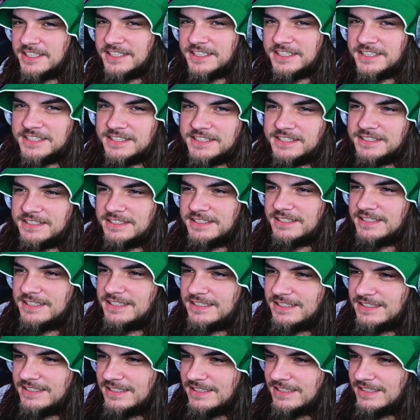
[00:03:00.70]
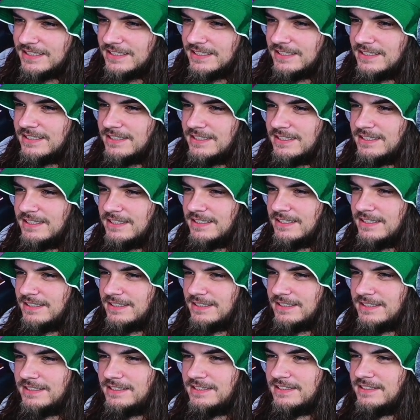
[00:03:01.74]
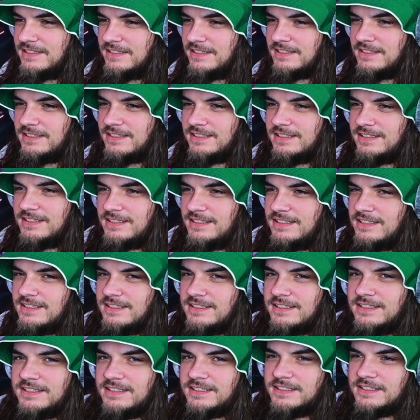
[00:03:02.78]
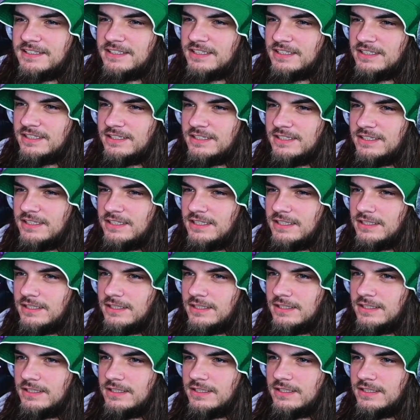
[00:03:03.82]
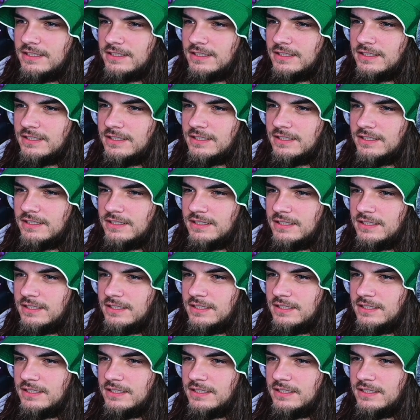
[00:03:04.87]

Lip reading: No one is speaking in this clip.